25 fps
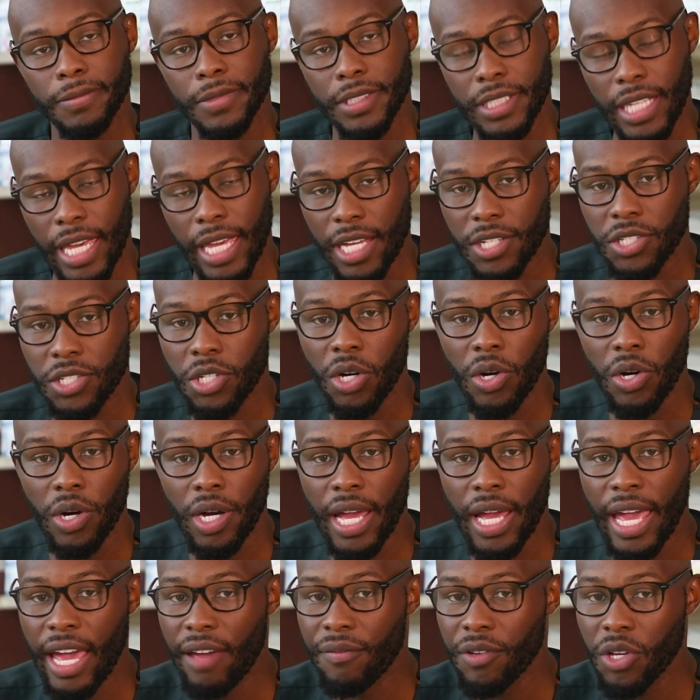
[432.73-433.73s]
Yeah, so
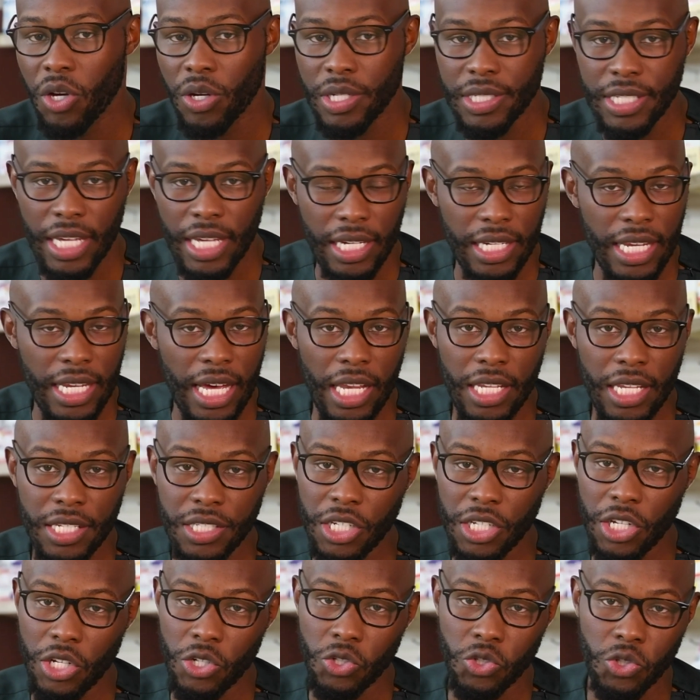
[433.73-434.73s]
heavy on
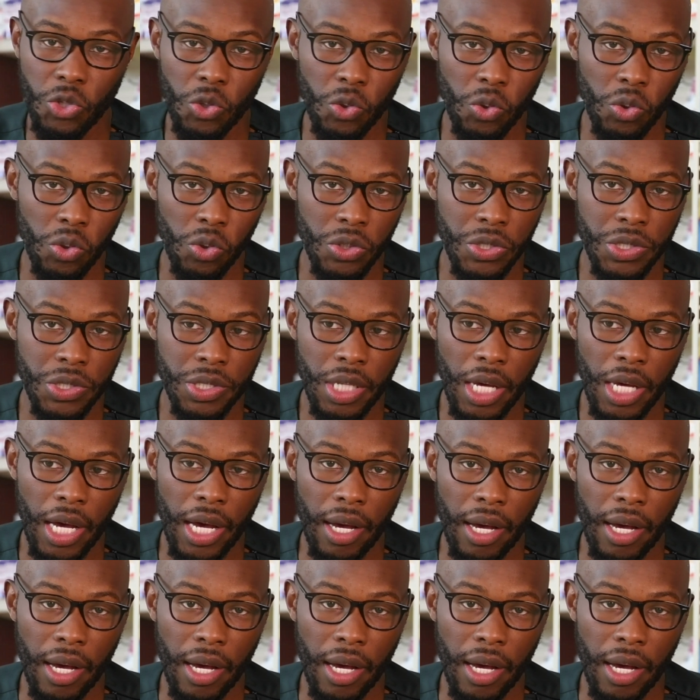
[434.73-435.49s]
technology and tools.